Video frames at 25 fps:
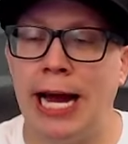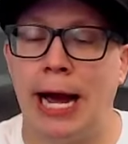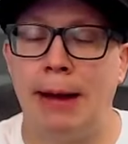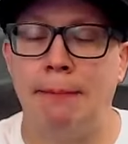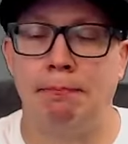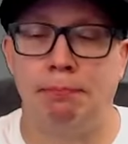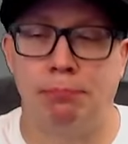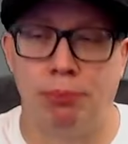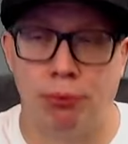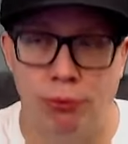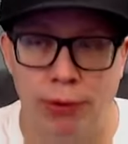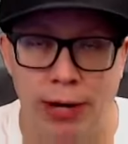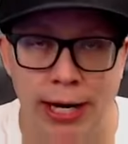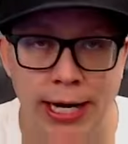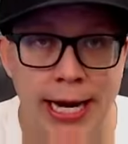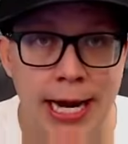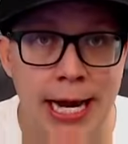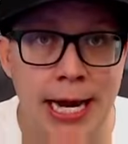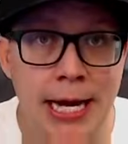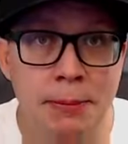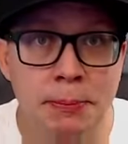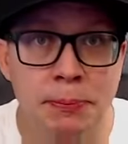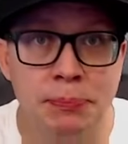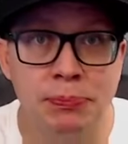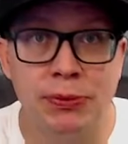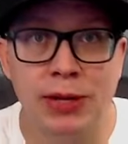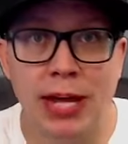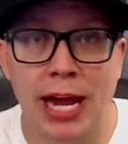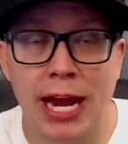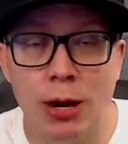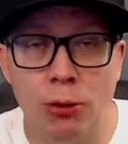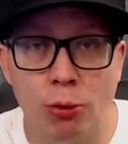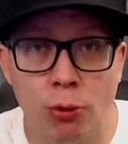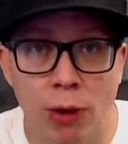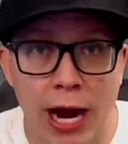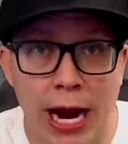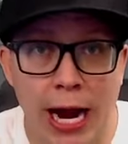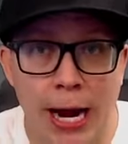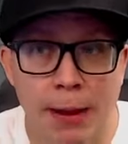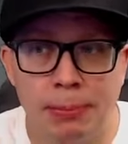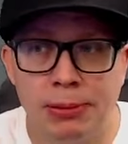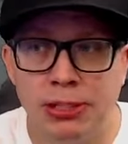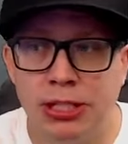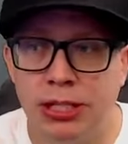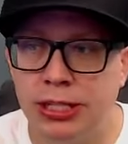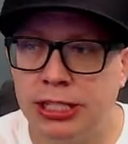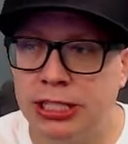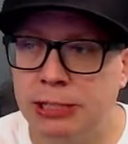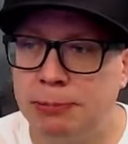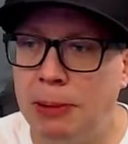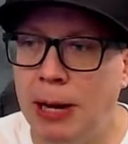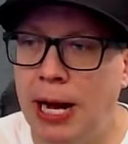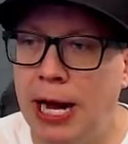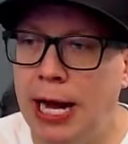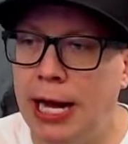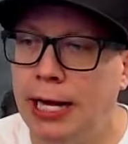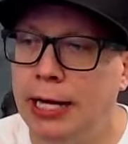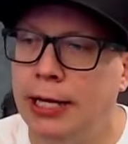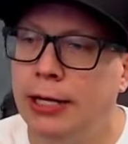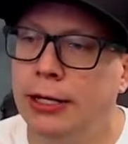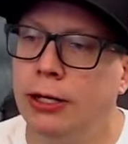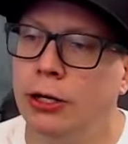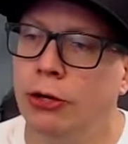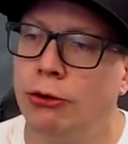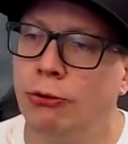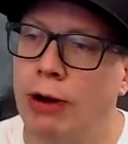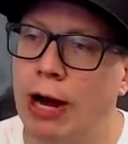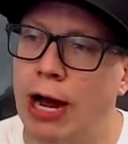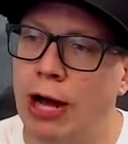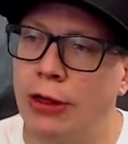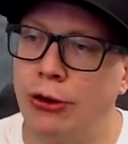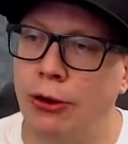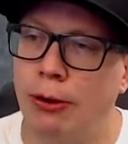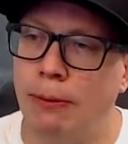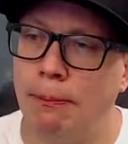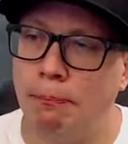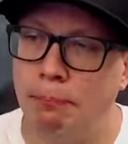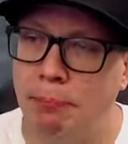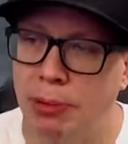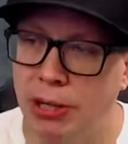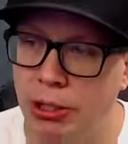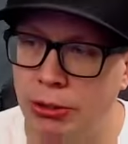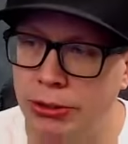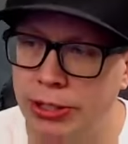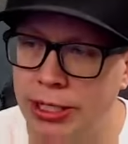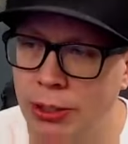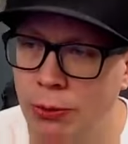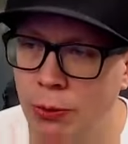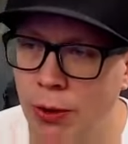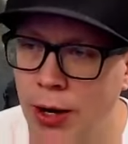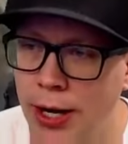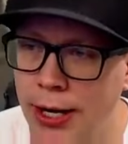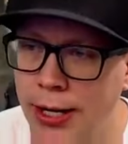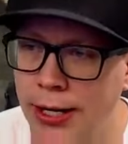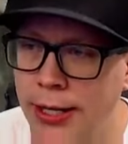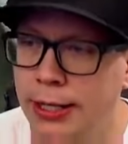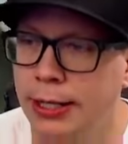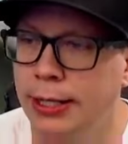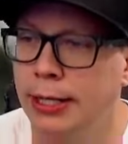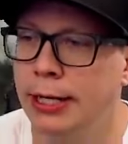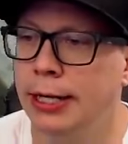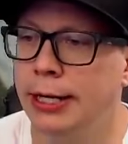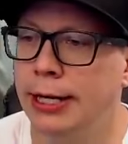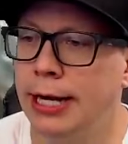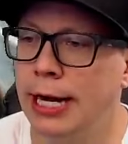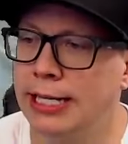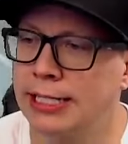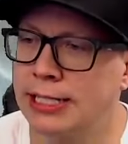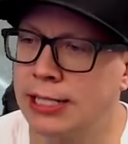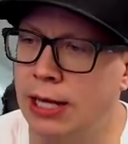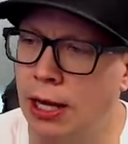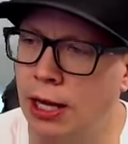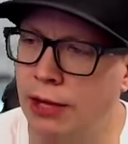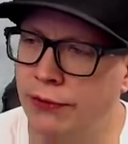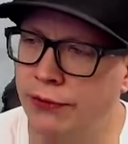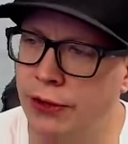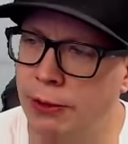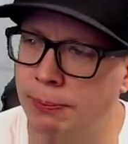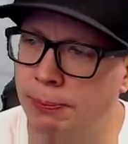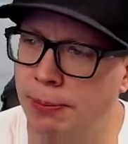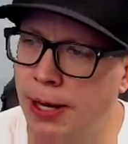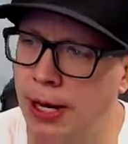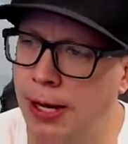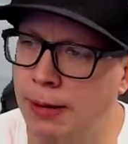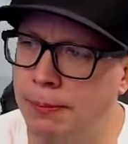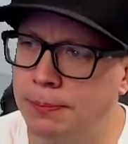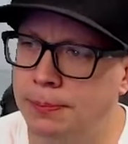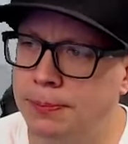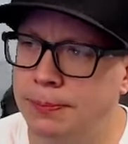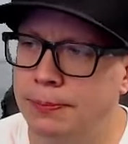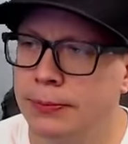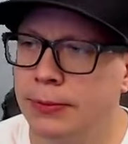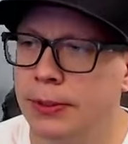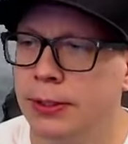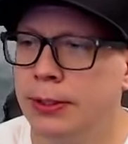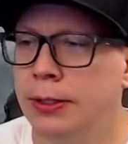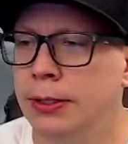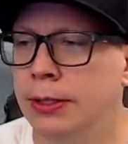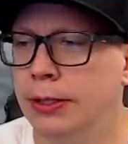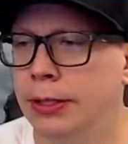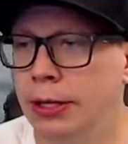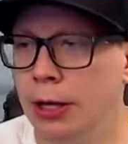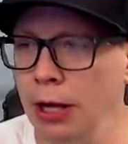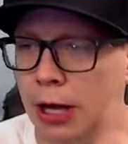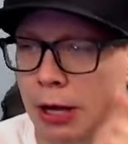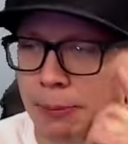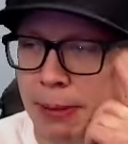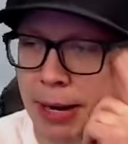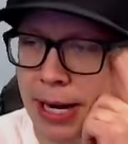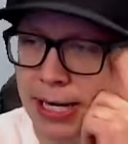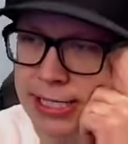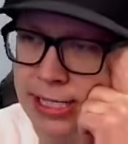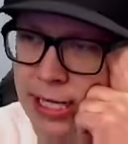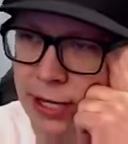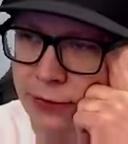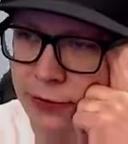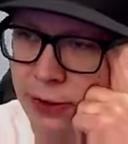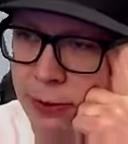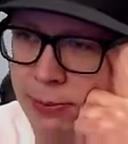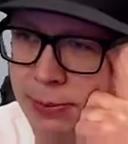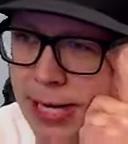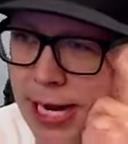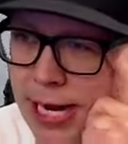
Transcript: not bringing a ramp to the spot, rather building one. Nice nollie flip up. Nollie backside flip